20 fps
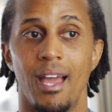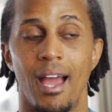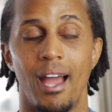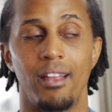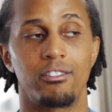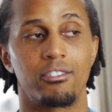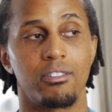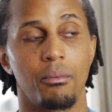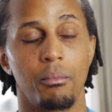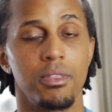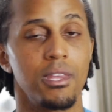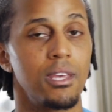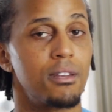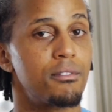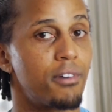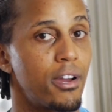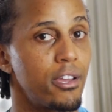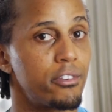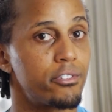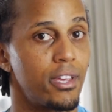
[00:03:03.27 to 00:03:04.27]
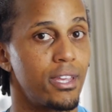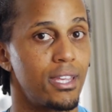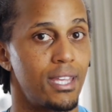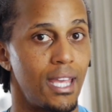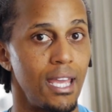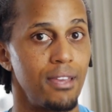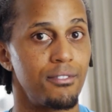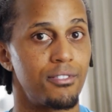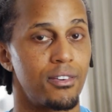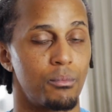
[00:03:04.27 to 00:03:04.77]
And some of the advice I
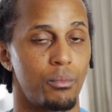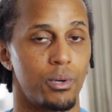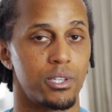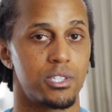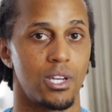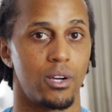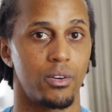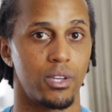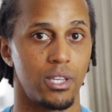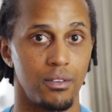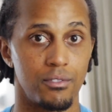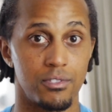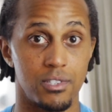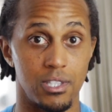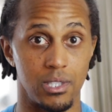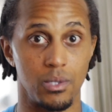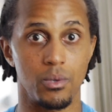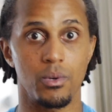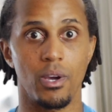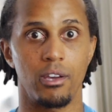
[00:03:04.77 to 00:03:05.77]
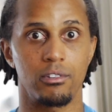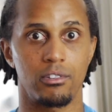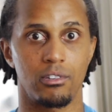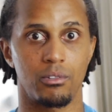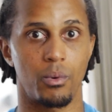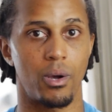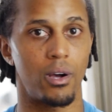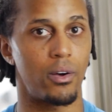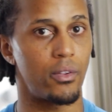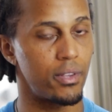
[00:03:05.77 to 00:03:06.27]
gave him, which I'll give to you guys
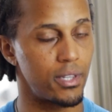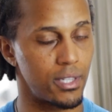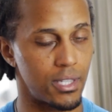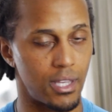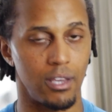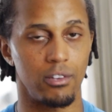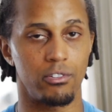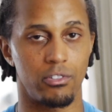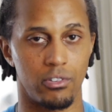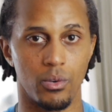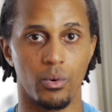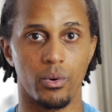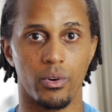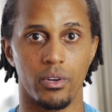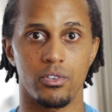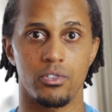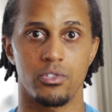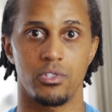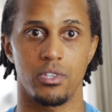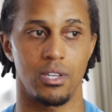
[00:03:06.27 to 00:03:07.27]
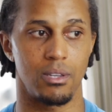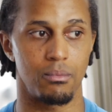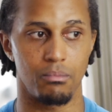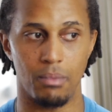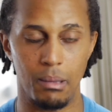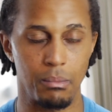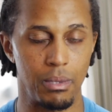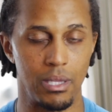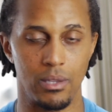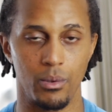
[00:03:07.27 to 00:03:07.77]
as well, in case you're interested in
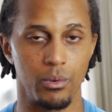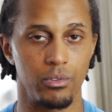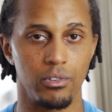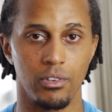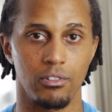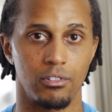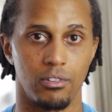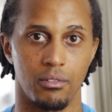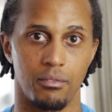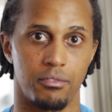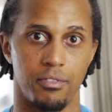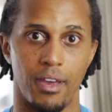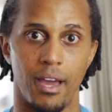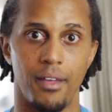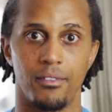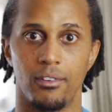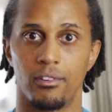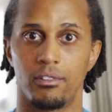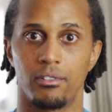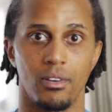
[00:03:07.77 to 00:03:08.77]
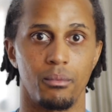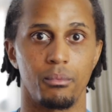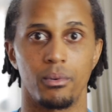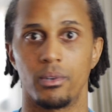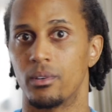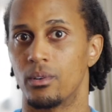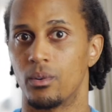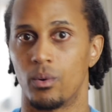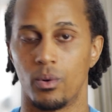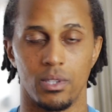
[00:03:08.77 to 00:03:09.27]
maybe losing some fat this
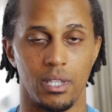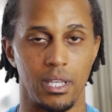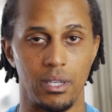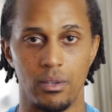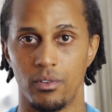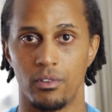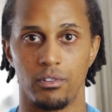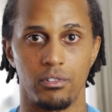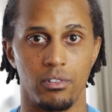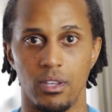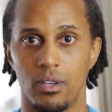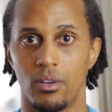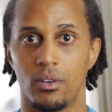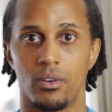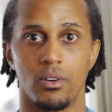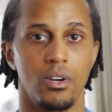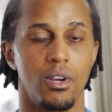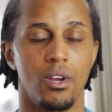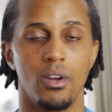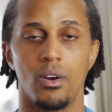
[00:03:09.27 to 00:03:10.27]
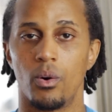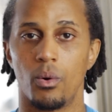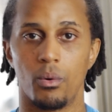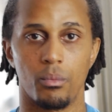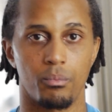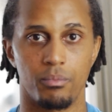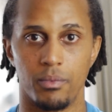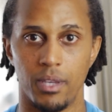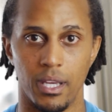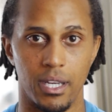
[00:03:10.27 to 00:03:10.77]
summer or later this year, or
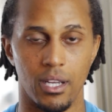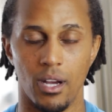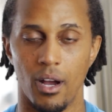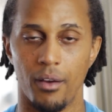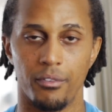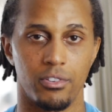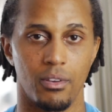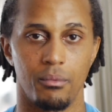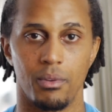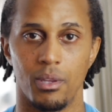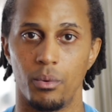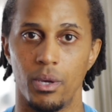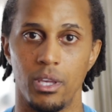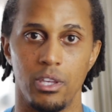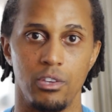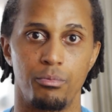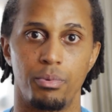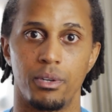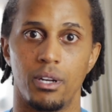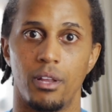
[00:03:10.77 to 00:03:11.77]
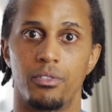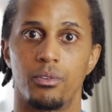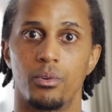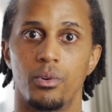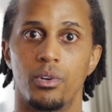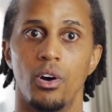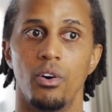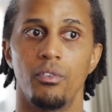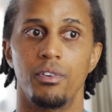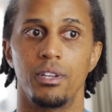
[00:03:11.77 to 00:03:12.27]
getting off some of the weight you've put on through
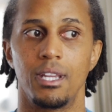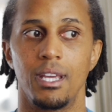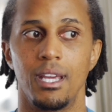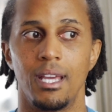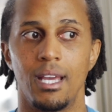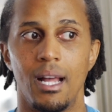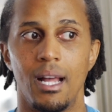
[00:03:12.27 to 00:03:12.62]
COVID,